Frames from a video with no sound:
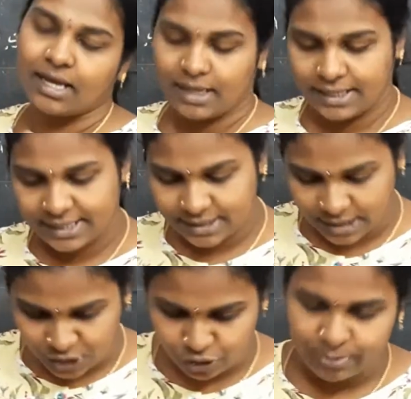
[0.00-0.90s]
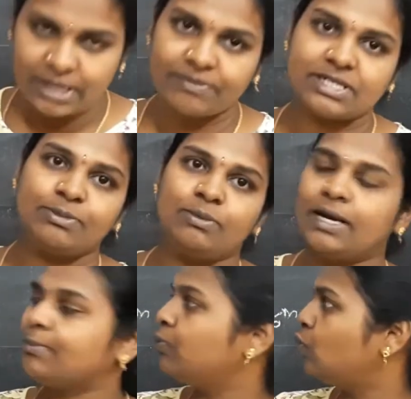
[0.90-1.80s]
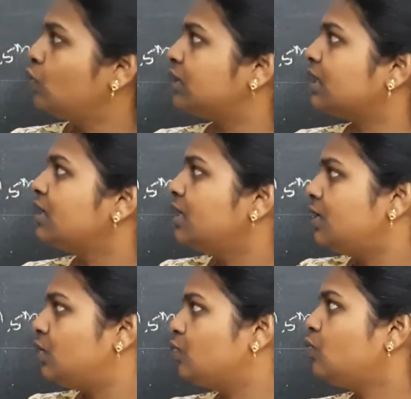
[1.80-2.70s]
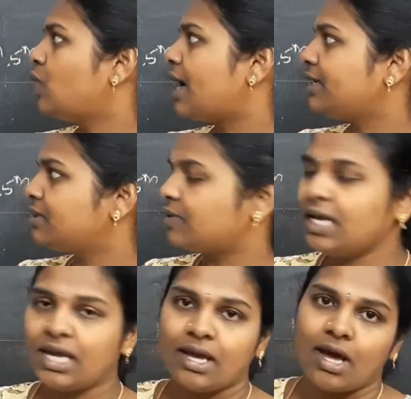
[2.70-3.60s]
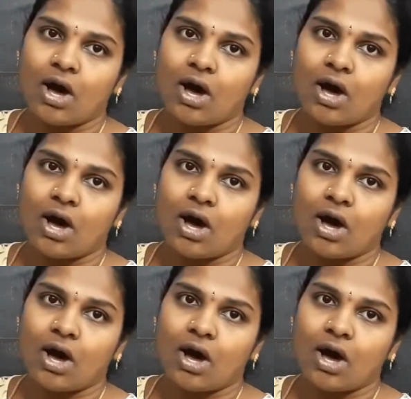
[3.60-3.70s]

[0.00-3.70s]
it should be divisible by both 2 and 3,